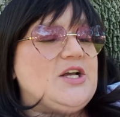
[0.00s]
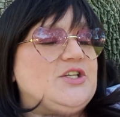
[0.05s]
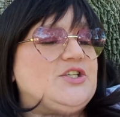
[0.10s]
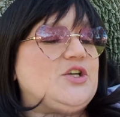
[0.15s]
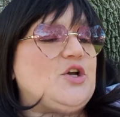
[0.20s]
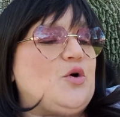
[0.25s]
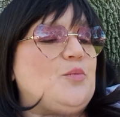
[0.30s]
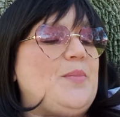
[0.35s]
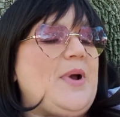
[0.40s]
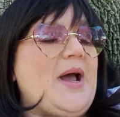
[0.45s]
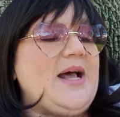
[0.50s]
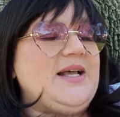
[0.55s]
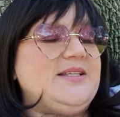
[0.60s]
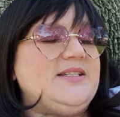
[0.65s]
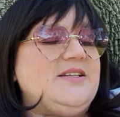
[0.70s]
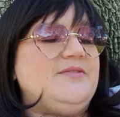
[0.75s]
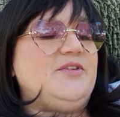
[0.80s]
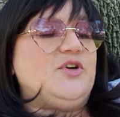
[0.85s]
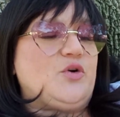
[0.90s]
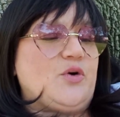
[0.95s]
So
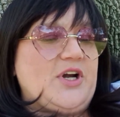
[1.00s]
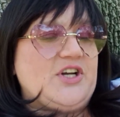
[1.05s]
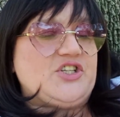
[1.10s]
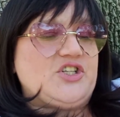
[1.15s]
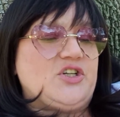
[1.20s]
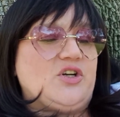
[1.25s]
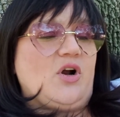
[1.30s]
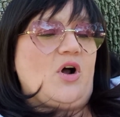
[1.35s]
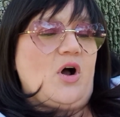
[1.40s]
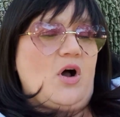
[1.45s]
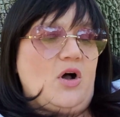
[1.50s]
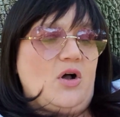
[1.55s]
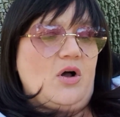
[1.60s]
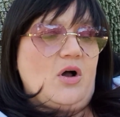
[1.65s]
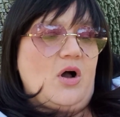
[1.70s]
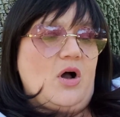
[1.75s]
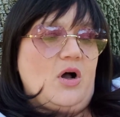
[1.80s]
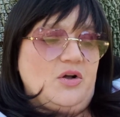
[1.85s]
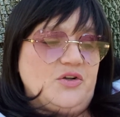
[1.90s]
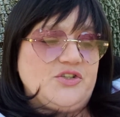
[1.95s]
passive aggression
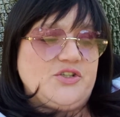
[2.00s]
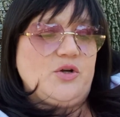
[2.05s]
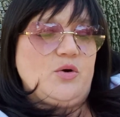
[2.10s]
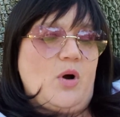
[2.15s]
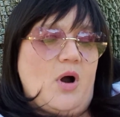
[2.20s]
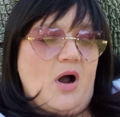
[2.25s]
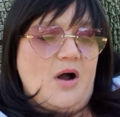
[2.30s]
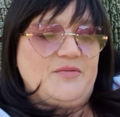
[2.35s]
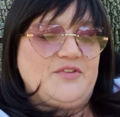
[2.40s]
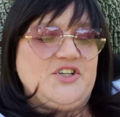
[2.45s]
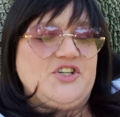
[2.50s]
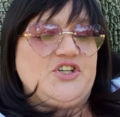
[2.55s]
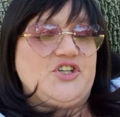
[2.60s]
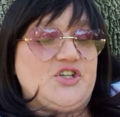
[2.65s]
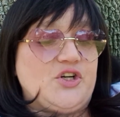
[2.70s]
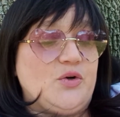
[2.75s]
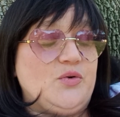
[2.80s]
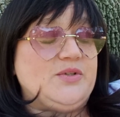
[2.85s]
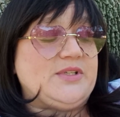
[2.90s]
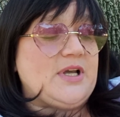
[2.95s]
also often
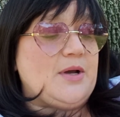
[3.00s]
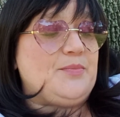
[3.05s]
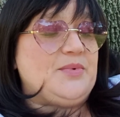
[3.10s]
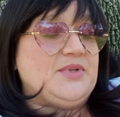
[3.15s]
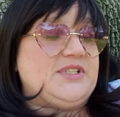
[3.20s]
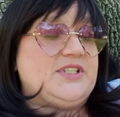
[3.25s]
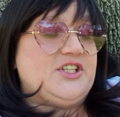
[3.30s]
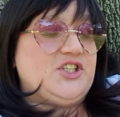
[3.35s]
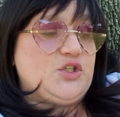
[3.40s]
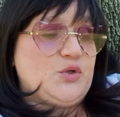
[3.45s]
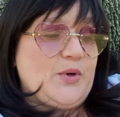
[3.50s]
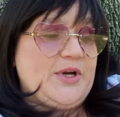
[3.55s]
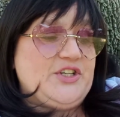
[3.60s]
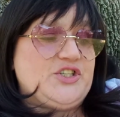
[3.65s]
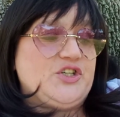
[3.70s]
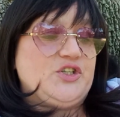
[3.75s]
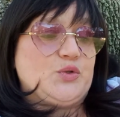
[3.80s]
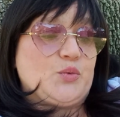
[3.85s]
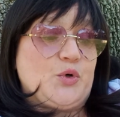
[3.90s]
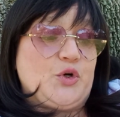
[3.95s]
shows up in
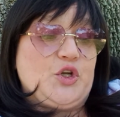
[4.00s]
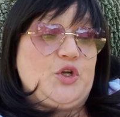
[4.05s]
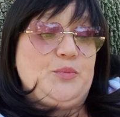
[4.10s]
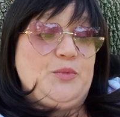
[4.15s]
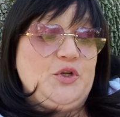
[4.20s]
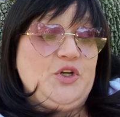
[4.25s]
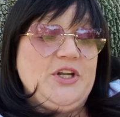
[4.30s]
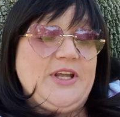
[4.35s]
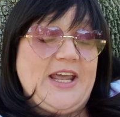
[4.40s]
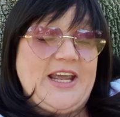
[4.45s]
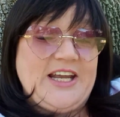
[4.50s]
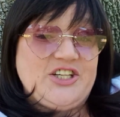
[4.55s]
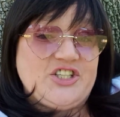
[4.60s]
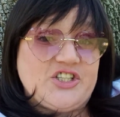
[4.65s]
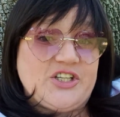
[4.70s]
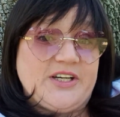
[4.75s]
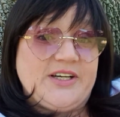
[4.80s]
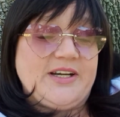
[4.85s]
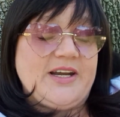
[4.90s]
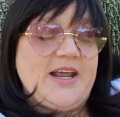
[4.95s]
situations where
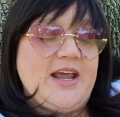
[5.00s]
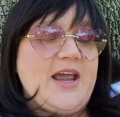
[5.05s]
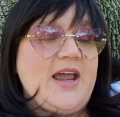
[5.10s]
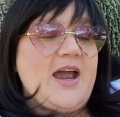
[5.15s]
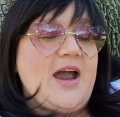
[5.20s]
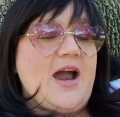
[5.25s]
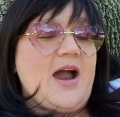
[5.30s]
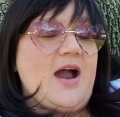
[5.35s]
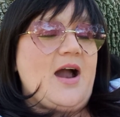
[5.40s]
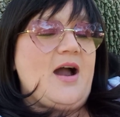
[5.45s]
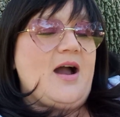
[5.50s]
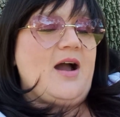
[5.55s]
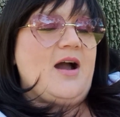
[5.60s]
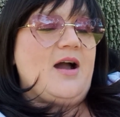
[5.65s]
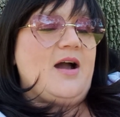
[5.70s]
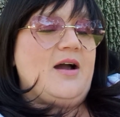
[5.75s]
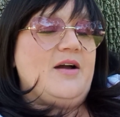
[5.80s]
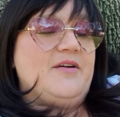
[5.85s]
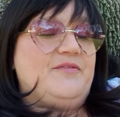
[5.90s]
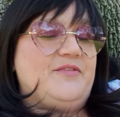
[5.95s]
communication
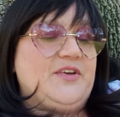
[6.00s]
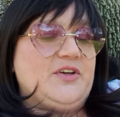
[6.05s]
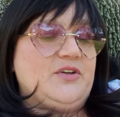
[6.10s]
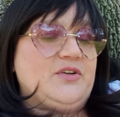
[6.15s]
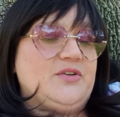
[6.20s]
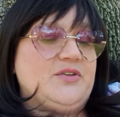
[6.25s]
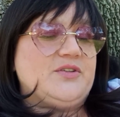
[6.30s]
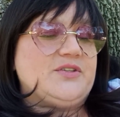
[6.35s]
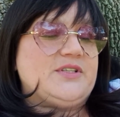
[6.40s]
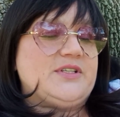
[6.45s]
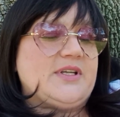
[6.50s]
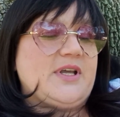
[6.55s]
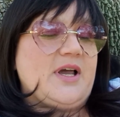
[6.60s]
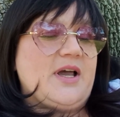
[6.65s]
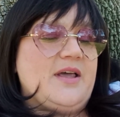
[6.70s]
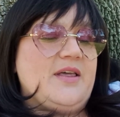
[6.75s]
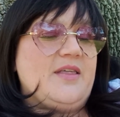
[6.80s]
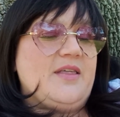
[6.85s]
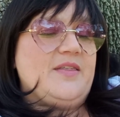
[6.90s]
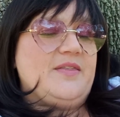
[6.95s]
feels
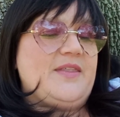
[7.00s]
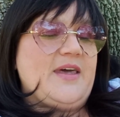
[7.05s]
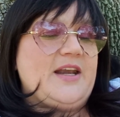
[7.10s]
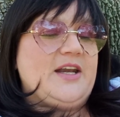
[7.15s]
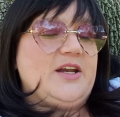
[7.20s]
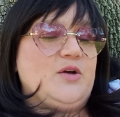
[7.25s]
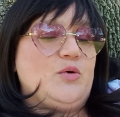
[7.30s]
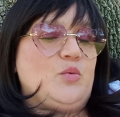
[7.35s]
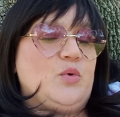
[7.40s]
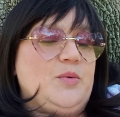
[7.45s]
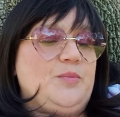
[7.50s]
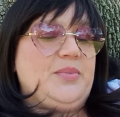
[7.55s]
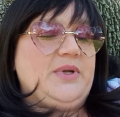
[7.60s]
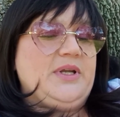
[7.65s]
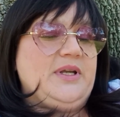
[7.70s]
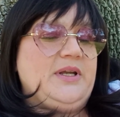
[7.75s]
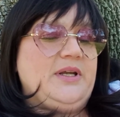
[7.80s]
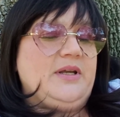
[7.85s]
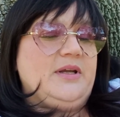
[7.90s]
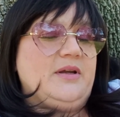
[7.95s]
that it would
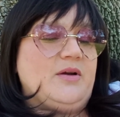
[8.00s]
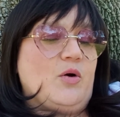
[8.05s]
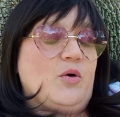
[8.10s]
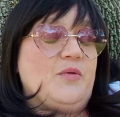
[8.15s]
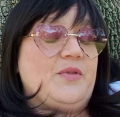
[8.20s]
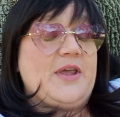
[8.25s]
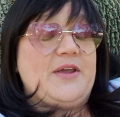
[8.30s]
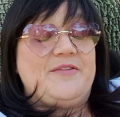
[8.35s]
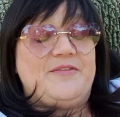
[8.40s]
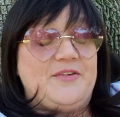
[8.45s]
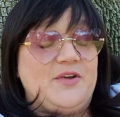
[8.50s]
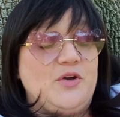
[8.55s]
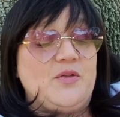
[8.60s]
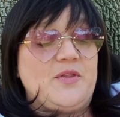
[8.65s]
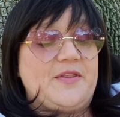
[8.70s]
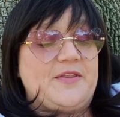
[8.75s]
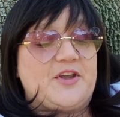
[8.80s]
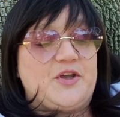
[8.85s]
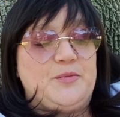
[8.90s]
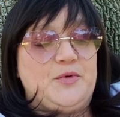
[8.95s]
be, or they feel
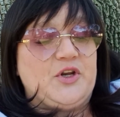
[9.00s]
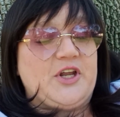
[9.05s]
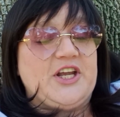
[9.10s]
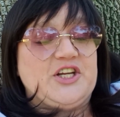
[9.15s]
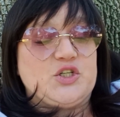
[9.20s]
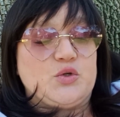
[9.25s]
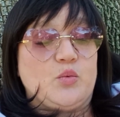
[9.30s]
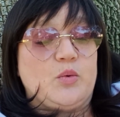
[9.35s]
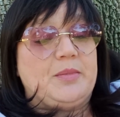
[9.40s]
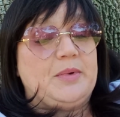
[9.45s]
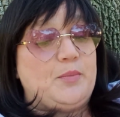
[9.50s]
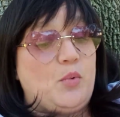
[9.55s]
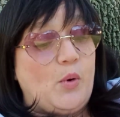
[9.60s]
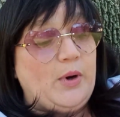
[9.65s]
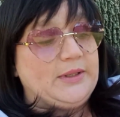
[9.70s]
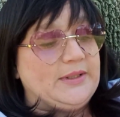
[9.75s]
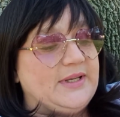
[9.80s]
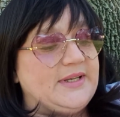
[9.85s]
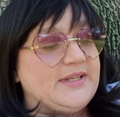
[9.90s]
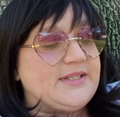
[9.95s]
that the communication would be
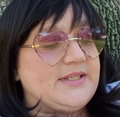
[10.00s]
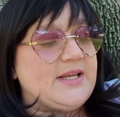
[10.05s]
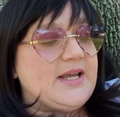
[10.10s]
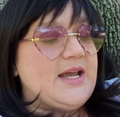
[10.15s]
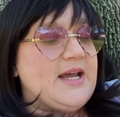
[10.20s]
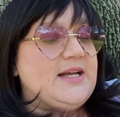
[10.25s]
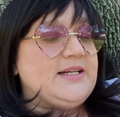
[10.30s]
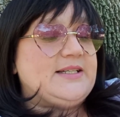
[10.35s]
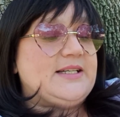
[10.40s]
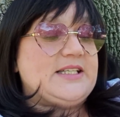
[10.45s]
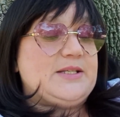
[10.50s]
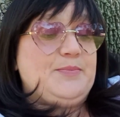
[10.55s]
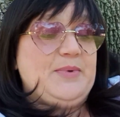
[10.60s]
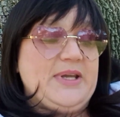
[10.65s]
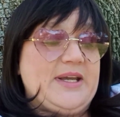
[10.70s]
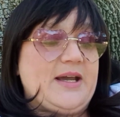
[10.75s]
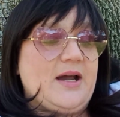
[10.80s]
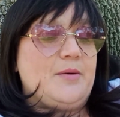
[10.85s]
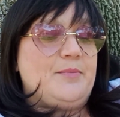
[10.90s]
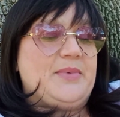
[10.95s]
pointless to
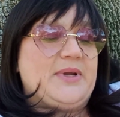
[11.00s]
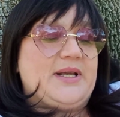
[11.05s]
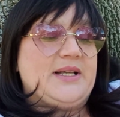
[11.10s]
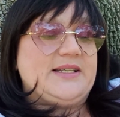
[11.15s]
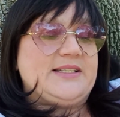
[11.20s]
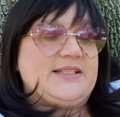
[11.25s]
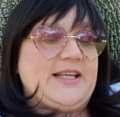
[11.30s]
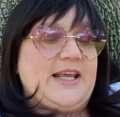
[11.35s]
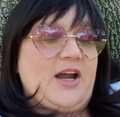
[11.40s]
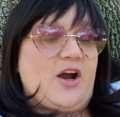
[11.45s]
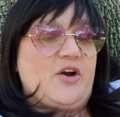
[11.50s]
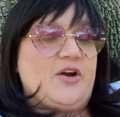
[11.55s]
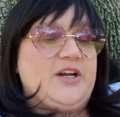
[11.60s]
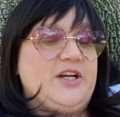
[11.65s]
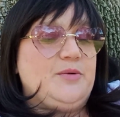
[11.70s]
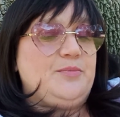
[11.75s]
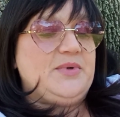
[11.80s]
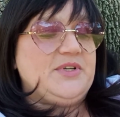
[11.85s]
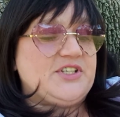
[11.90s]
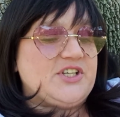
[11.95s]
speak up because they are
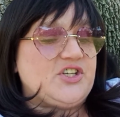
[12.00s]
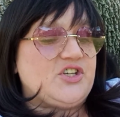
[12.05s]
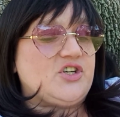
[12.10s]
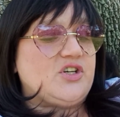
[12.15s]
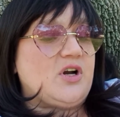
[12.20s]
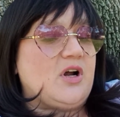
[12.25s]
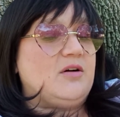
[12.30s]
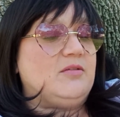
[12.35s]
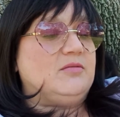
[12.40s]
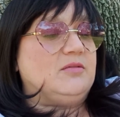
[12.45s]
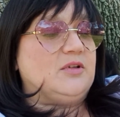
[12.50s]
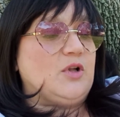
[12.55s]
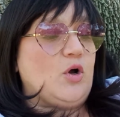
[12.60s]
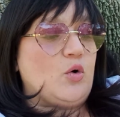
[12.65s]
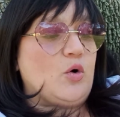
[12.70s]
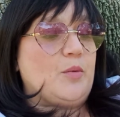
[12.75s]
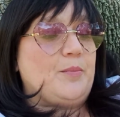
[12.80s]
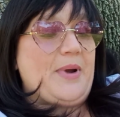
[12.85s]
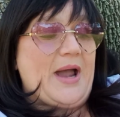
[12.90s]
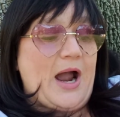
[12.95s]
in a position of
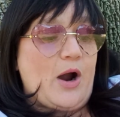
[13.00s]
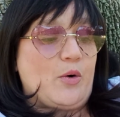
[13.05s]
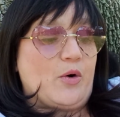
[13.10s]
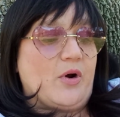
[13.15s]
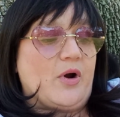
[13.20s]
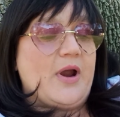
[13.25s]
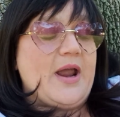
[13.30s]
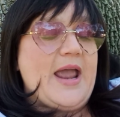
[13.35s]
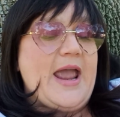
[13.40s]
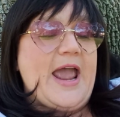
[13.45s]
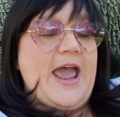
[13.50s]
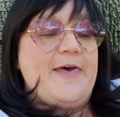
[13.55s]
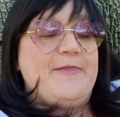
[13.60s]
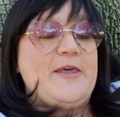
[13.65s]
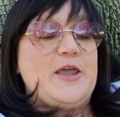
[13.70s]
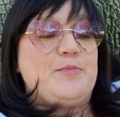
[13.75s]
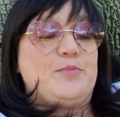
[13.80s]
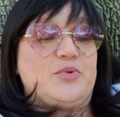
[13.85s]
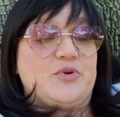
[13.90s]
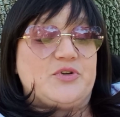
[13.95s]
lower power
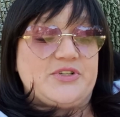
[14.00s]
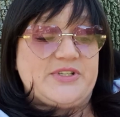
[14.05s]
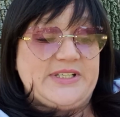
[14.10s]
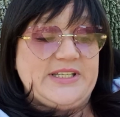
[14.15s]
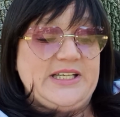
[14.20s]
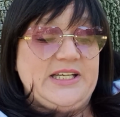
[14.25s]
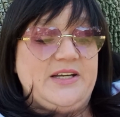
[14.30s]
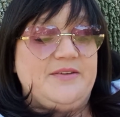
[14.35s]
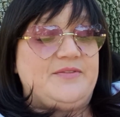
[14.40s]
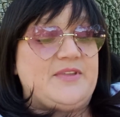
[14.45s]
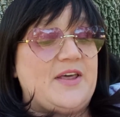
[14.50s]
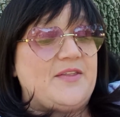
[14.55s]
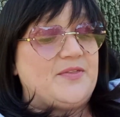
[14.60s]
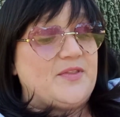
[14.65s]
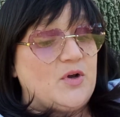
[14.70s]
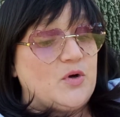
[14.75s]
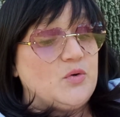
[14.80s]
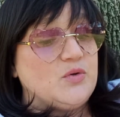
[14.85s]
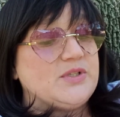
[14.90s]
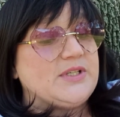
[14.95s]
and they perceive
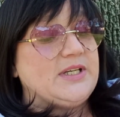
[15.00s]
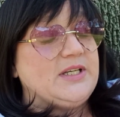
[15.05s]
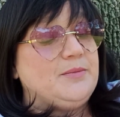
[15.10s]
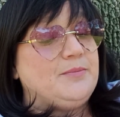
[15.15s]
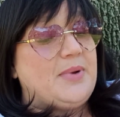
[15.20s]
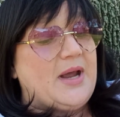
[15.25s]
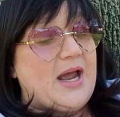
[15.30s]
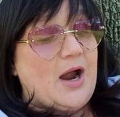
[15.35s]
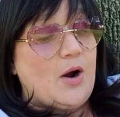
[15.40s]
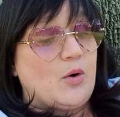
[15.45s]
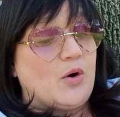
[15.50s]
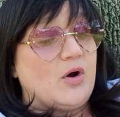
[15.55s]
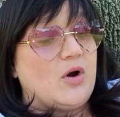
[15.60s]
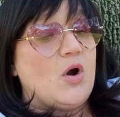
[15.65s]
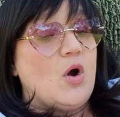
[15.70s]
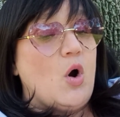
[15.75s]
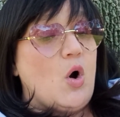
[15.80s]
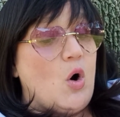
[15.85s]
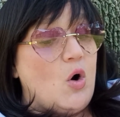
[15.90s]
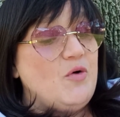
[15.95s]
that those in
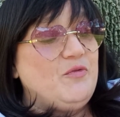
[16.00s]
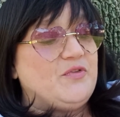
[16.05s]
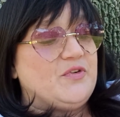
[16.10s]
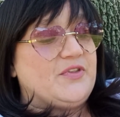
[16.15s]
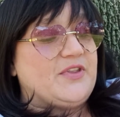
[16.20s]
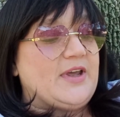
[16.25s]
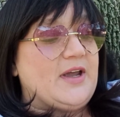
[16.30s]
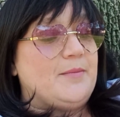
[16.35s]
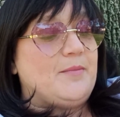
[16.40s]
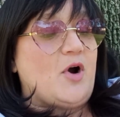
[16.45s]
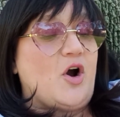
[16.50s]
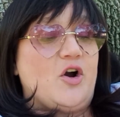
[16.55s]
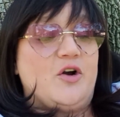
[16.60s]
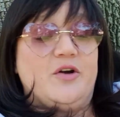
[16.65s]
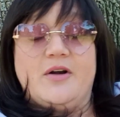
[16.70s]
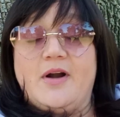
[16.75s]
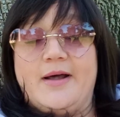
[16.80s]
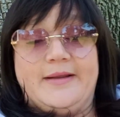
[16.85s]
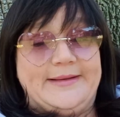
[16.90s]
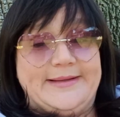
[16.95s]
power over them
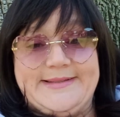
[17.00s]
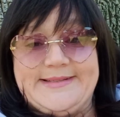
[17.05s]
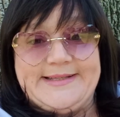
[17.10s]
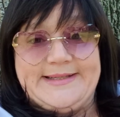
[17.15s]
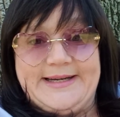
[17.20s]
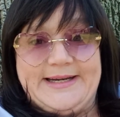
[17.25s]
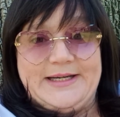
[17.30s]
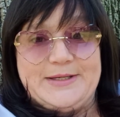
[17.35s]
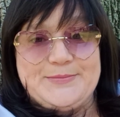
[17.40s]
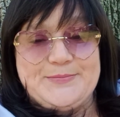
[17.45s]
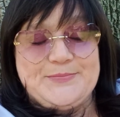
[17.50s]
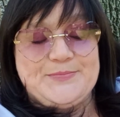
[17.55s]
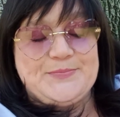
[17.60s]
are not listening.